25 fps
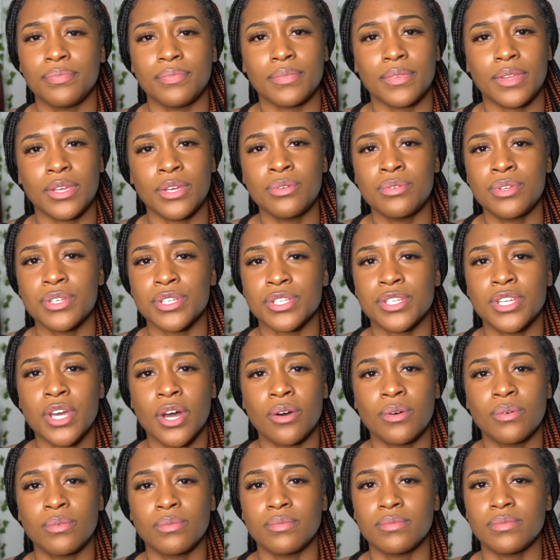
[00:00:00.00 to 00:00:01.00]
you just
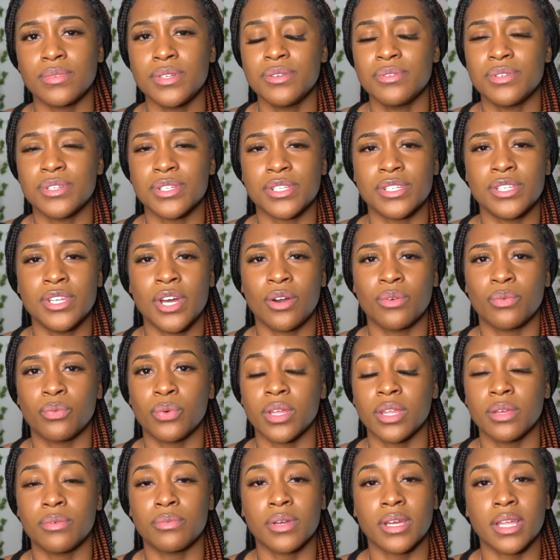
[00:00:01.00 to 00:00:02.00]
don't
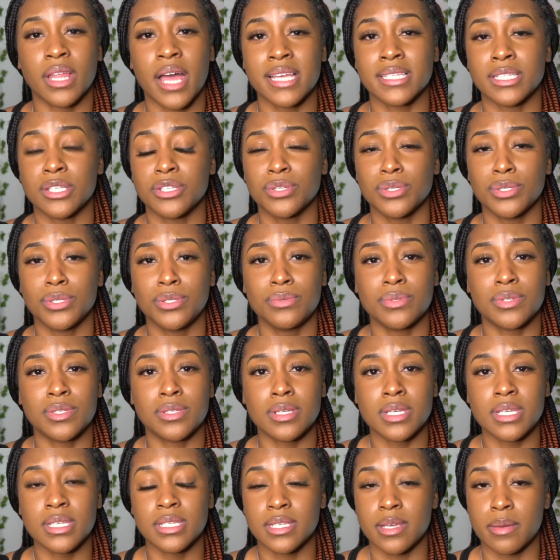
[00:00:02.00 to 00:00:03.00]
really realize until you
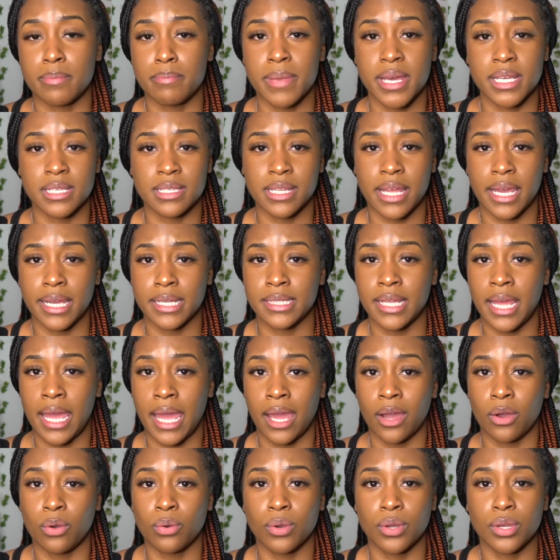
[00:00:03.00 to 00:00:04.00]
see some mess like
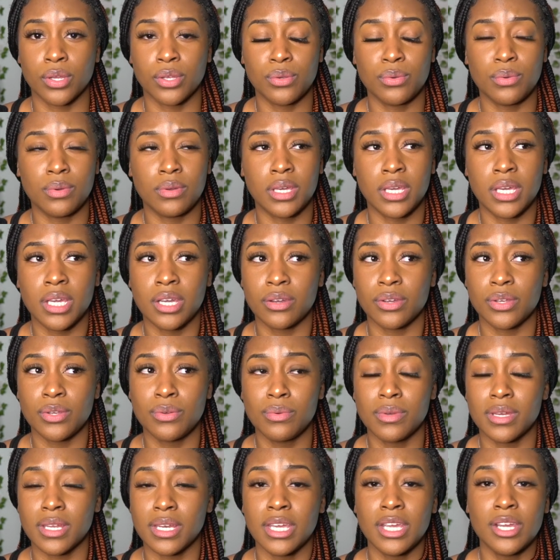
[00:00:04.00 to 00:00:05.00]
that, or
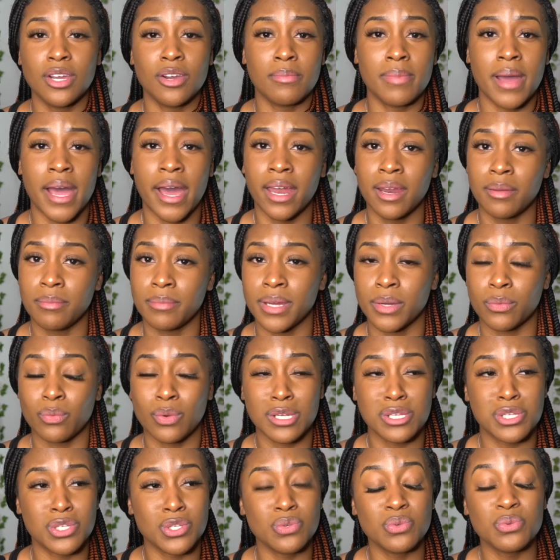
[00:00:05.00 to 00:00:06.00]
you can hear about it, but
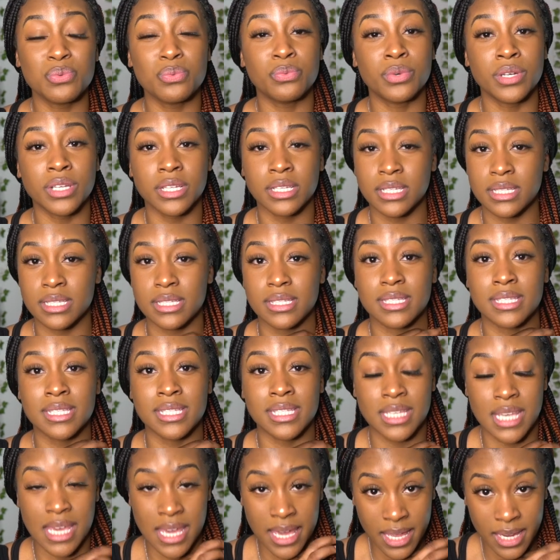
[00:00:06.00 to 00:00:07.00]
once you really
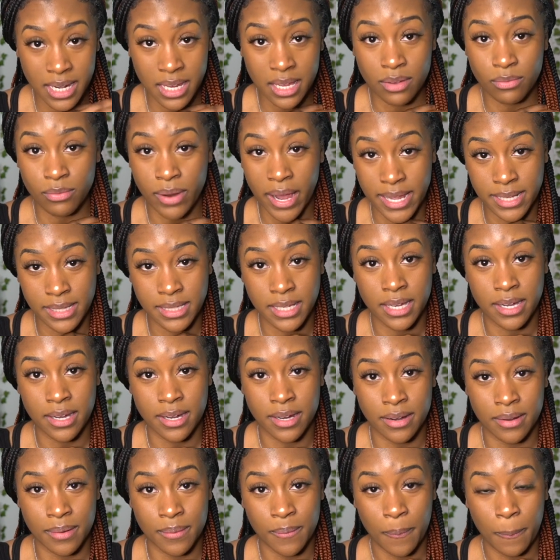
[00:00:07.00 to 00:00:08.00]
seeing it right
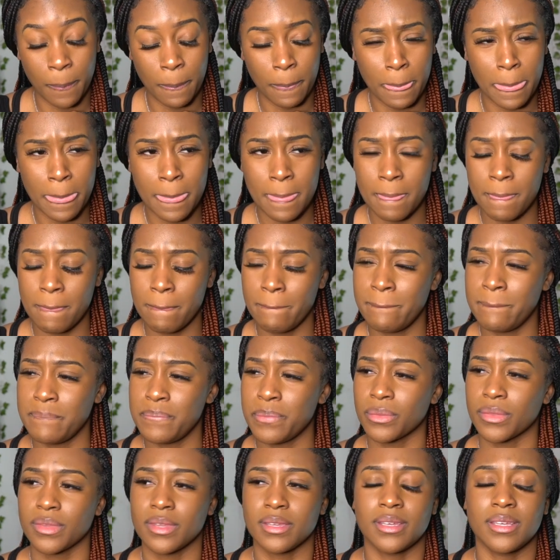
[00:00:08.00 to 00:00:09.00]
there,
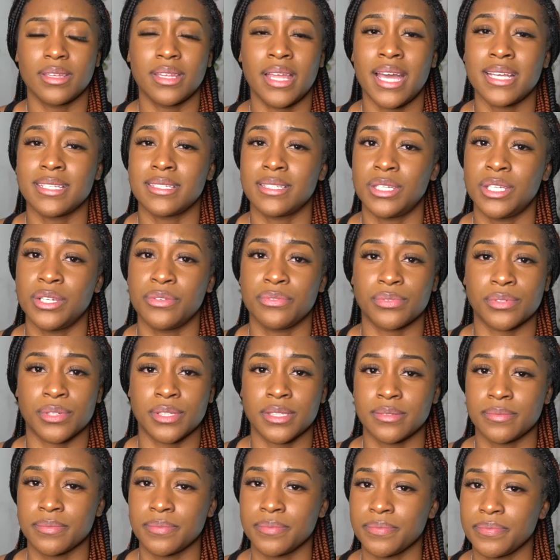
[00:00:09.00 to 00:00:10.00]
that's
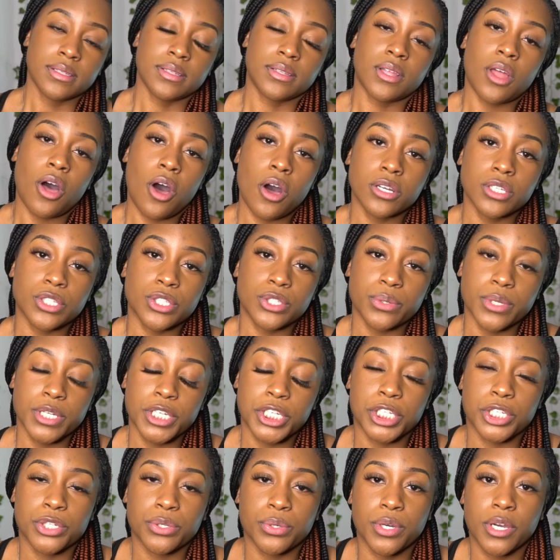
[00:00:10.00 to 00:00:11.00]
different. Long story
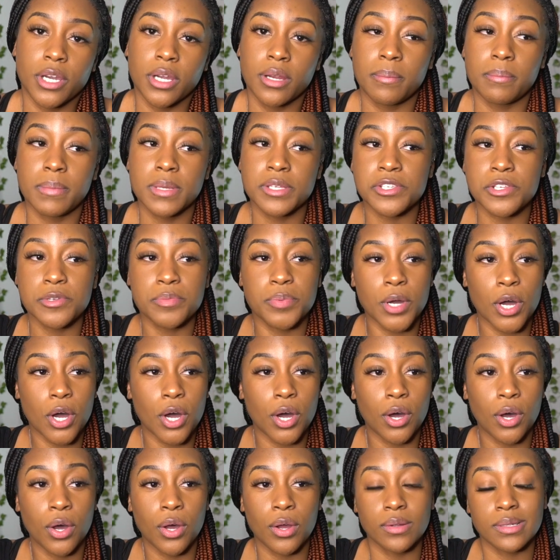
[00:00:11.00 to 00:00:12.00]
short, Mr.
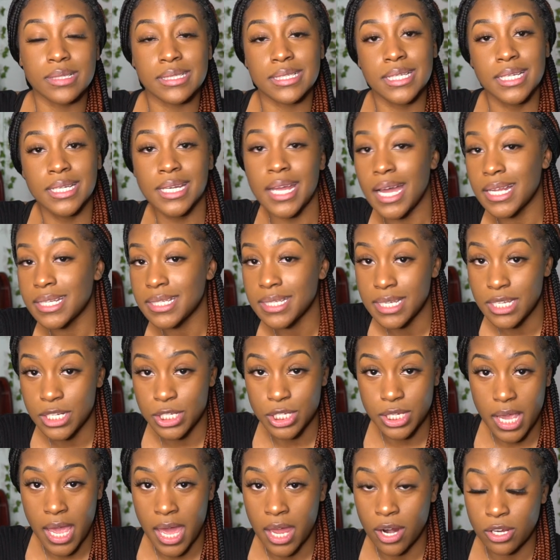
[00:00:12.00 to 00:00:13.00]
Paul did not
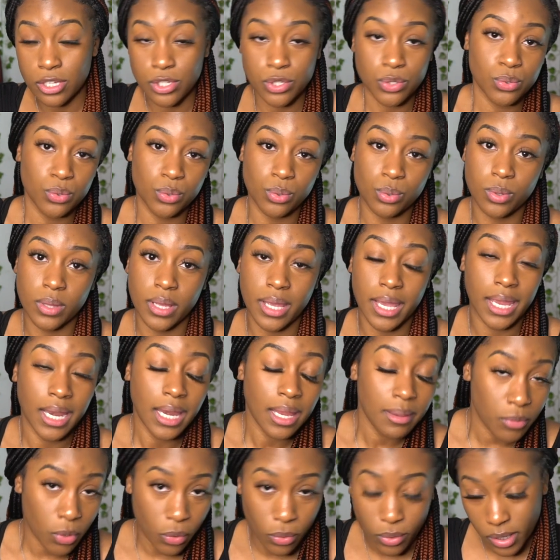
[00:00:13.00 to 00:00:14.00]
teach at our school
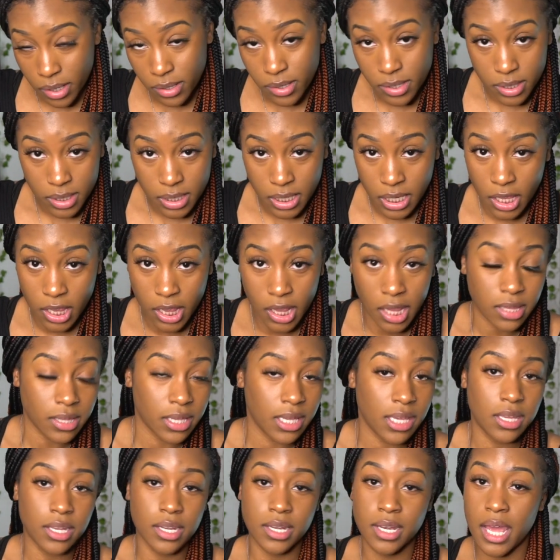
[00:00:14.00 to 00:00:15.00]
anymore. He
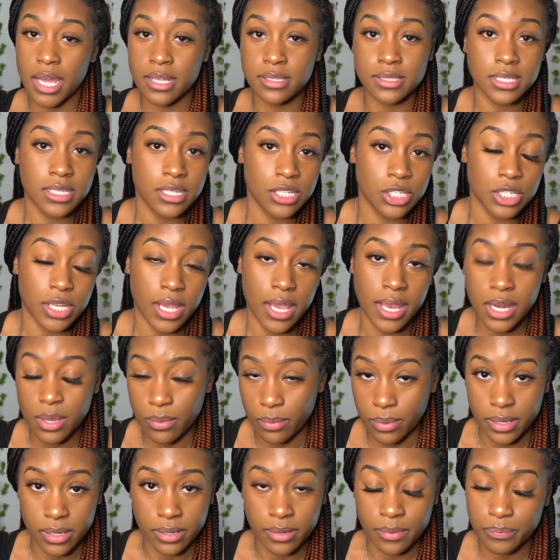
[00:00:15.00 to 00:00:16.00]
could not teach
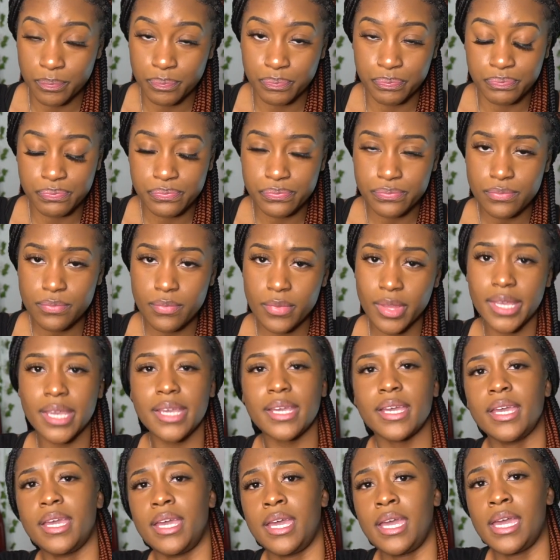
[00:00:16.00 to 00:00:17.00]
anywhere.
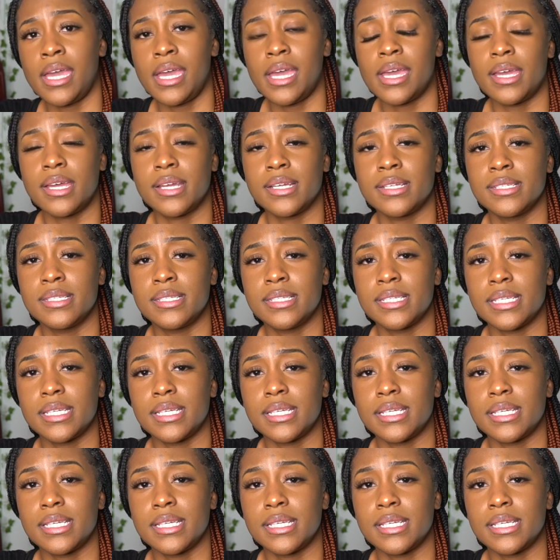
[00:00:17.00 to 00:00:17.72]
And